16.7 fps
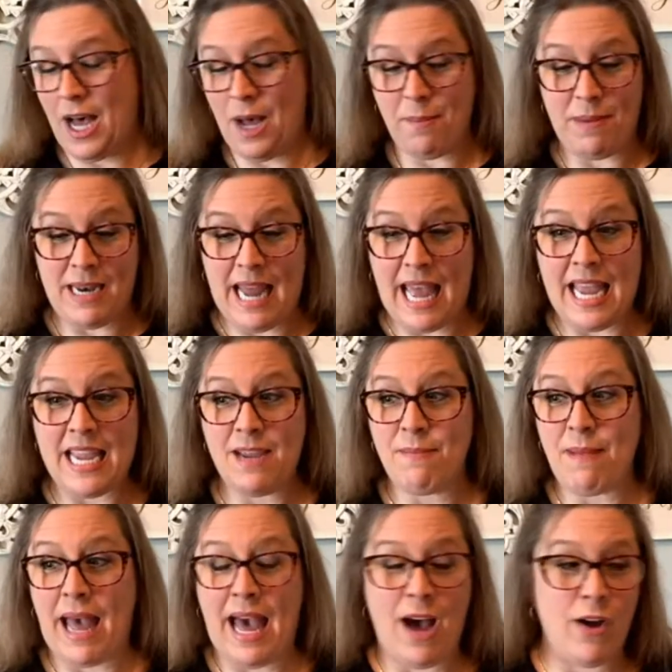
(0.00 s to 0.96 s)
um,
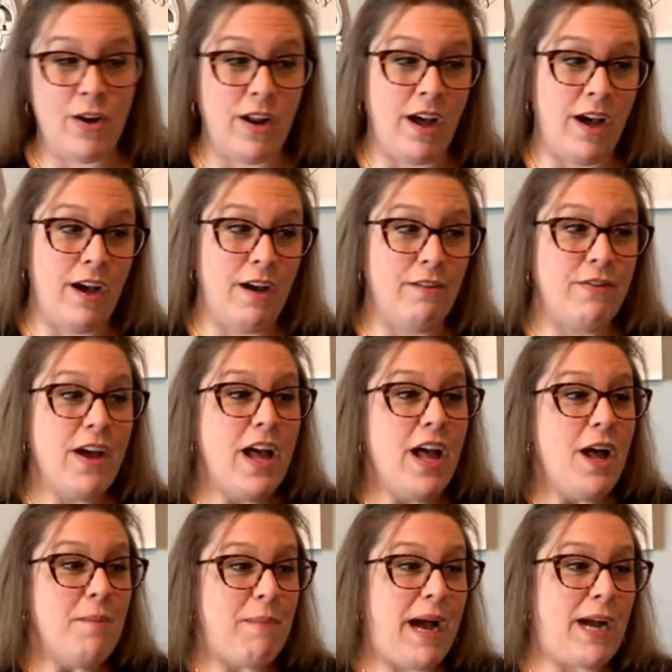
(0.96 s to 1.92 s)
name out of
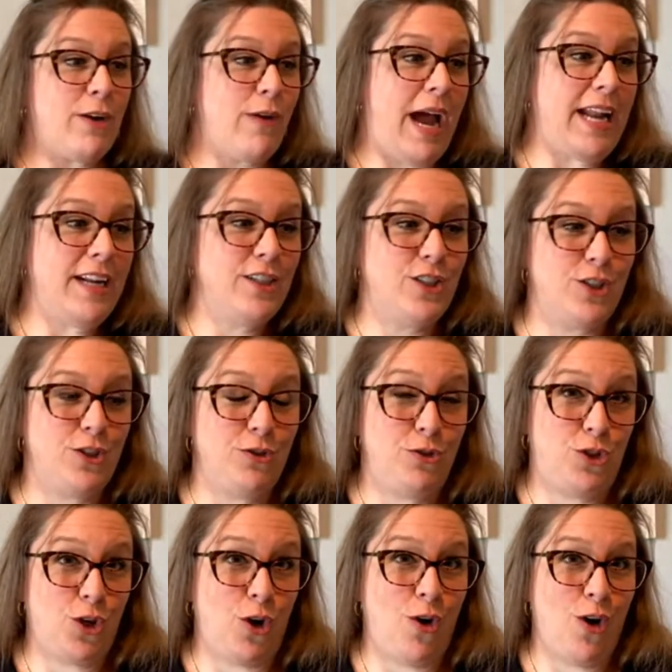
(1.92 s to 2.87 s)
my
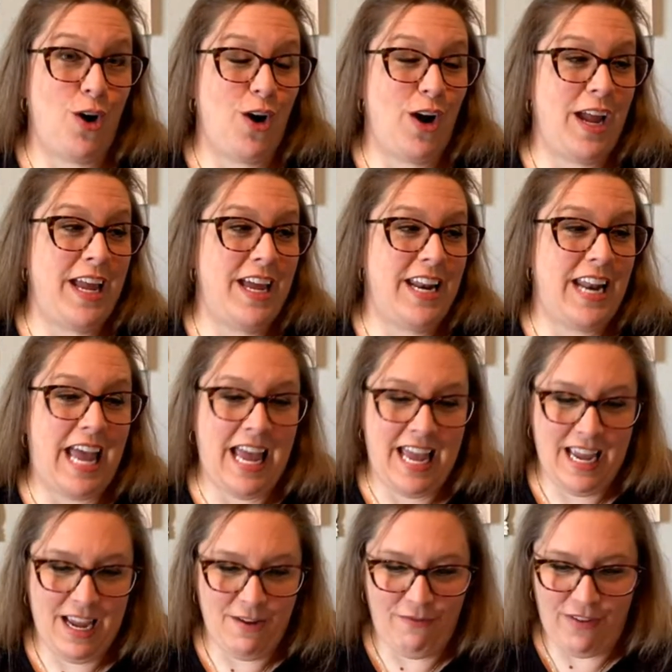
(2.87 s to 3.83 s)
gratitude jar in
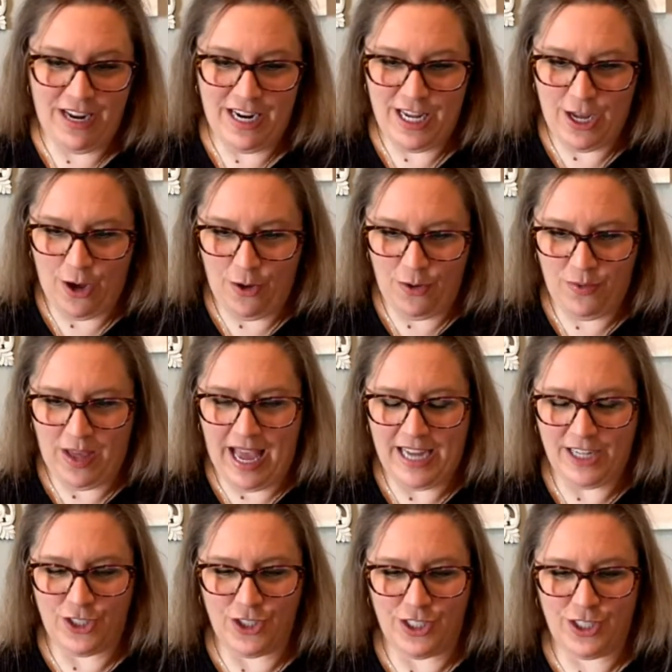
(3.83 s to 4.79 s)
a video
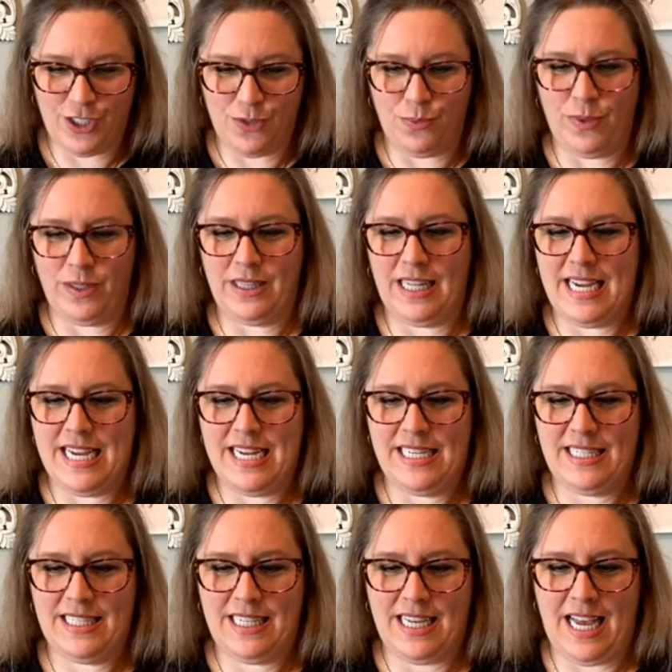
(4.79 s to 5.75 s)
that just
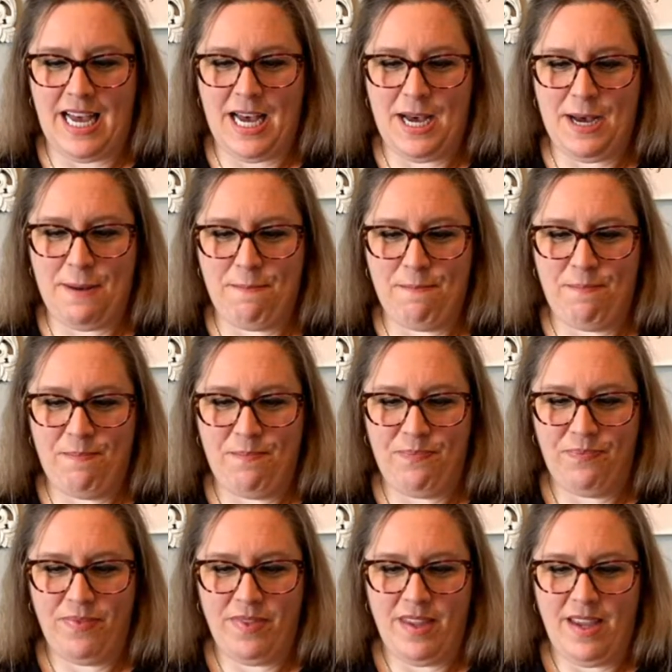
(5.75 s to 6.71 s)
released. Um,
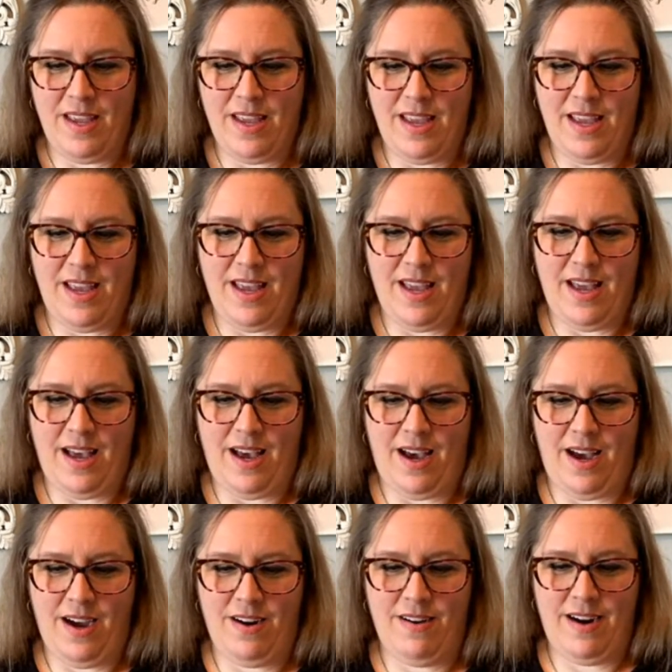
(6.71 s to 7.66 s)

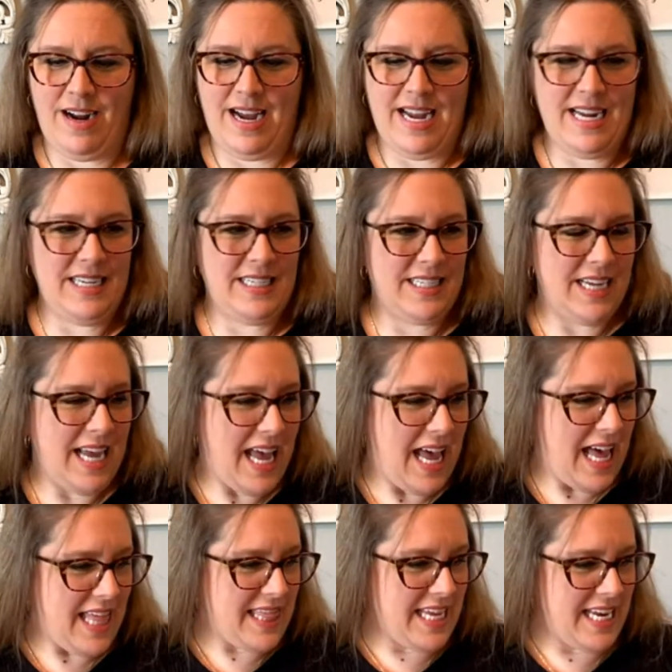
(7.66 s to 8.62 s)
all right.
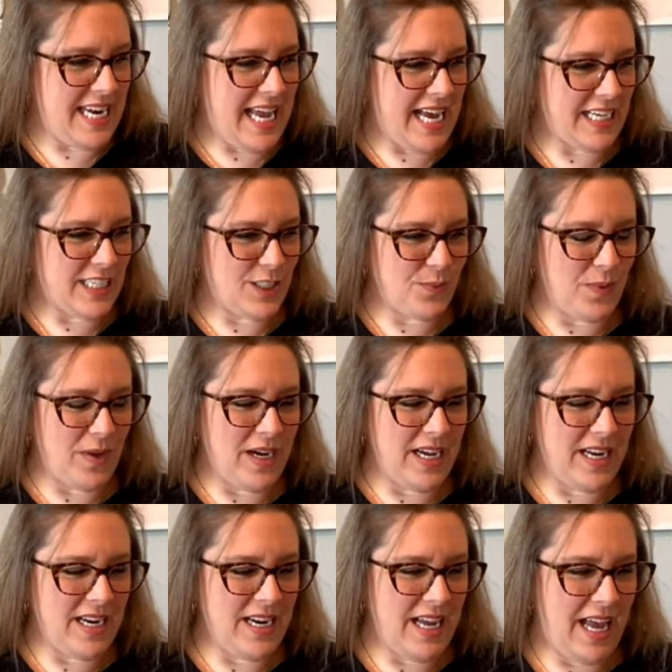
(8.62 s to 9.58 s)
The next
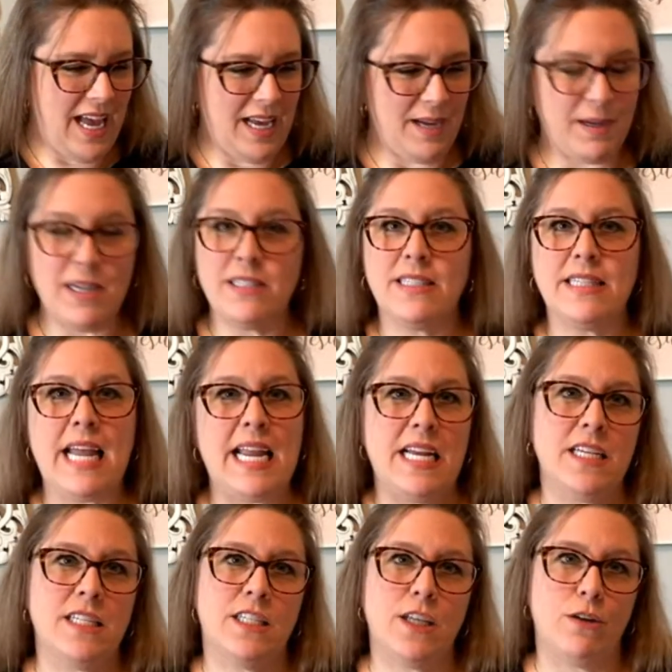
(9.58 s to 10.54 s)
one, because
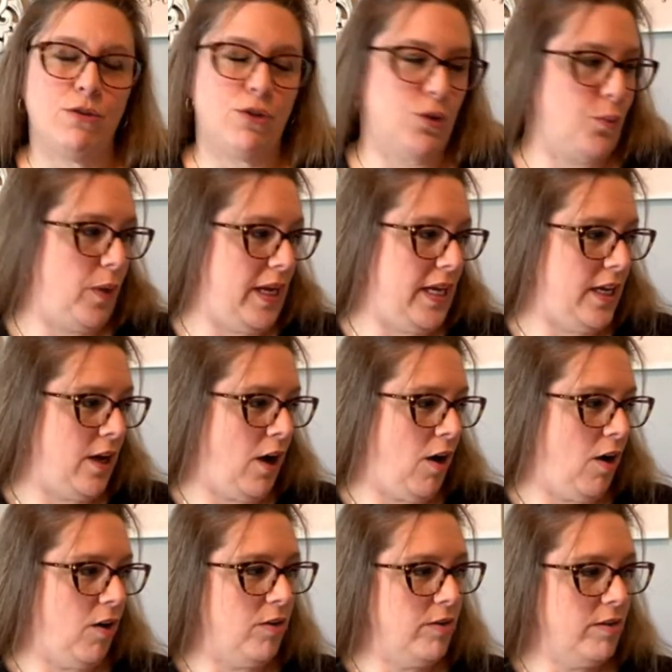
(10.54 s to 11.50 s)
Nate is so sweet,
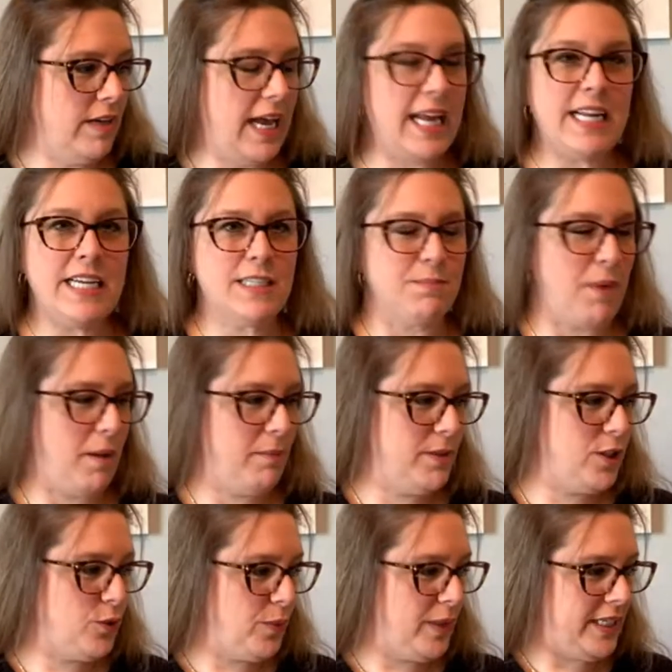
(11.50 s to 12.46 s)
y'all, and his
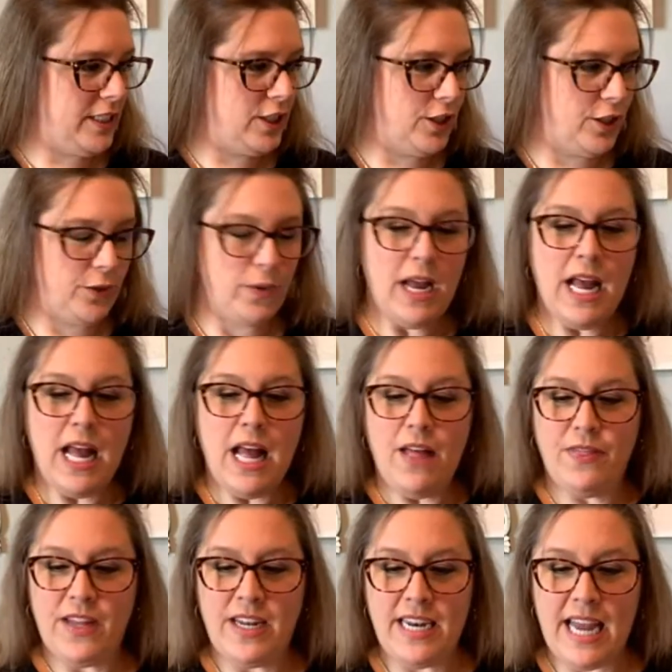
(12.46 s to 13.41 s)
mama's sweet too.
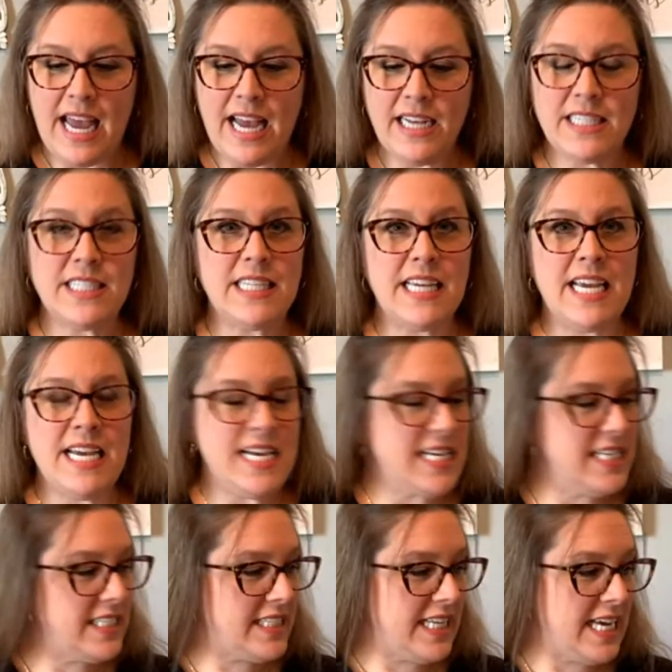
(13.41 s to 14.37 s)
The next
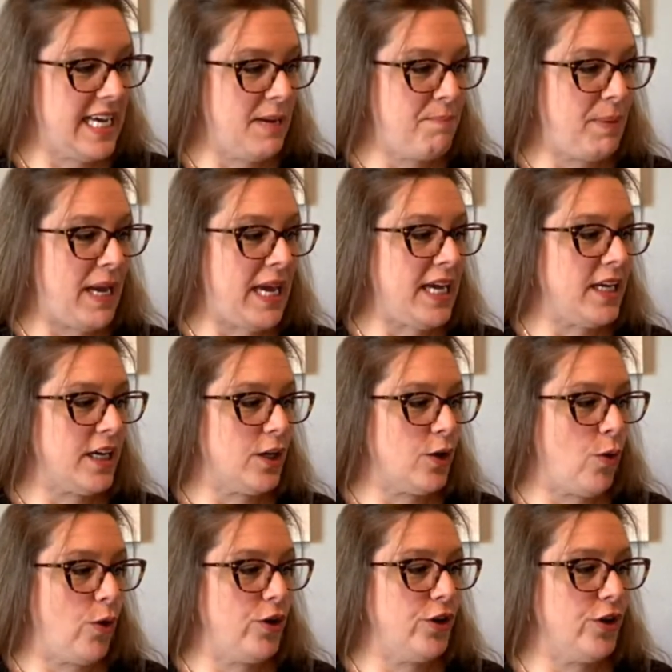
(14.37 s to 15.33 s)
is the pink
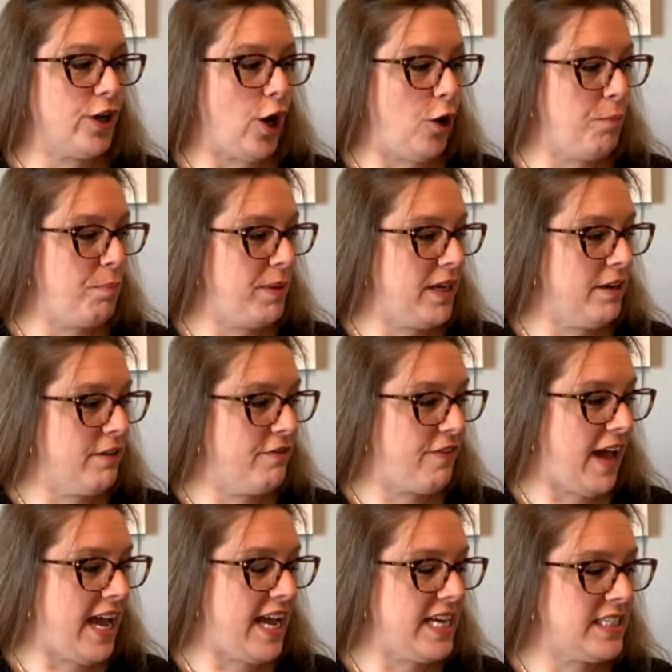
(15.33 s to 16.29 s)
cornucopia
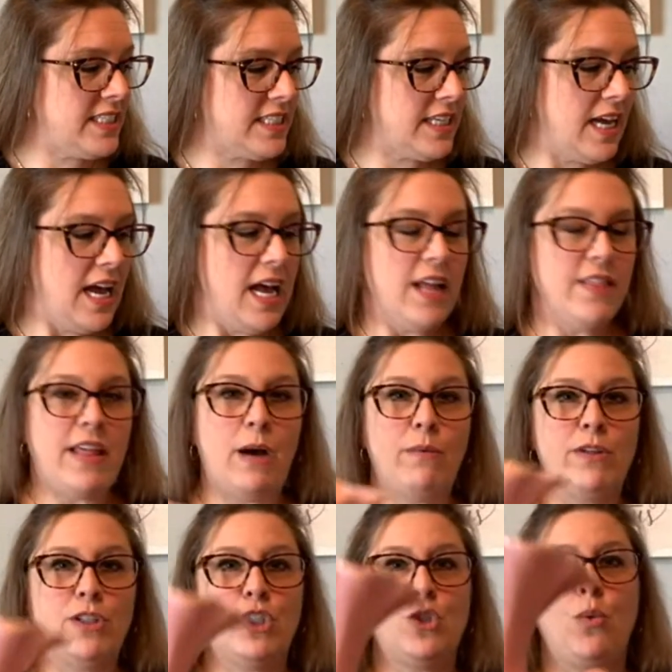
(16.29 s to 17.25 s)
vase. That
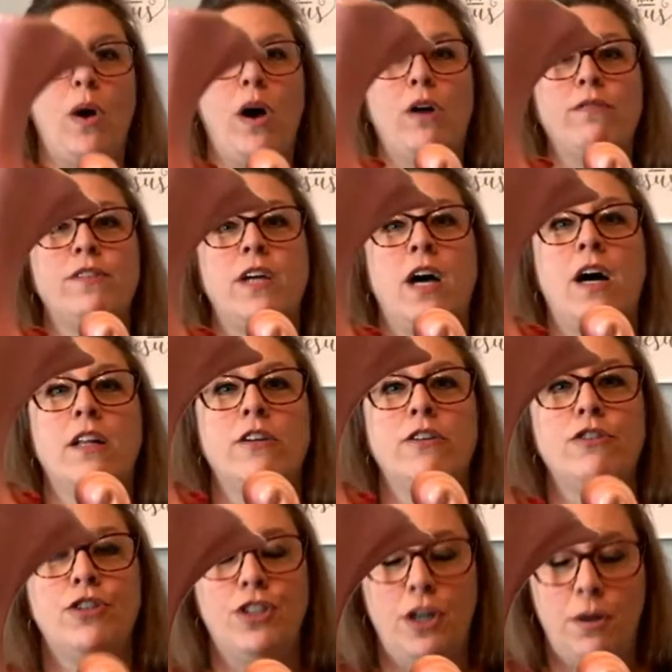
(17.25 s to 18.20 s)
was
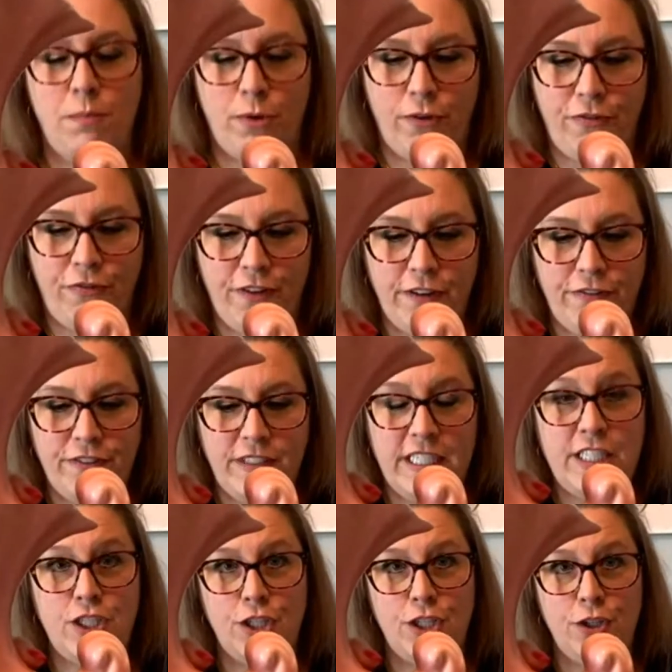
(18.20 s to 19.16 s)
$12, number
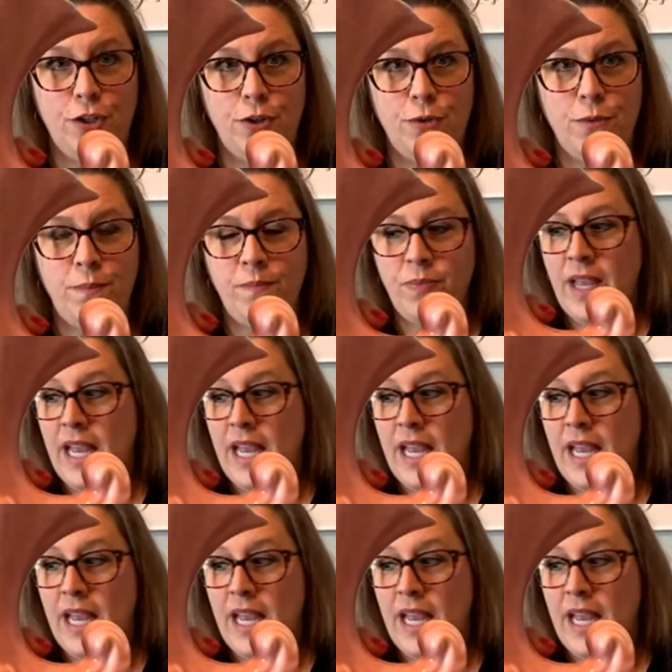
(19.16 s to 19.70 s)
52.